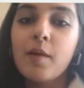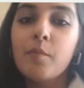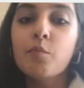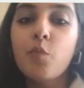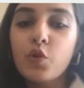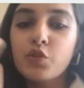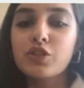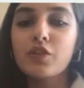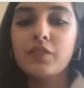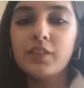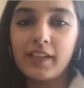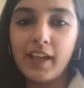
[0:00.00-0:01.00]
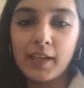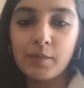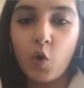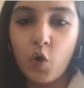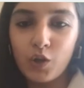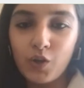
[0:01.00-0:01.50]
most of the time
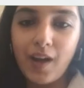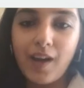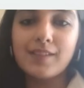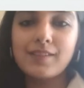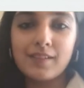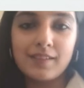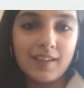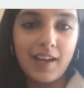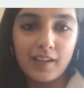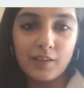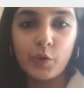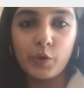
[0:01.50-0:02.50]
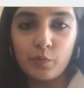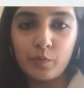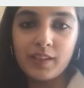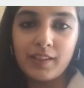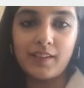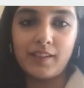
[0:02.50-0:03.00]
all your answers are going to be
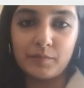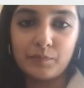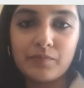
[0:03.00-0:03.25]
there.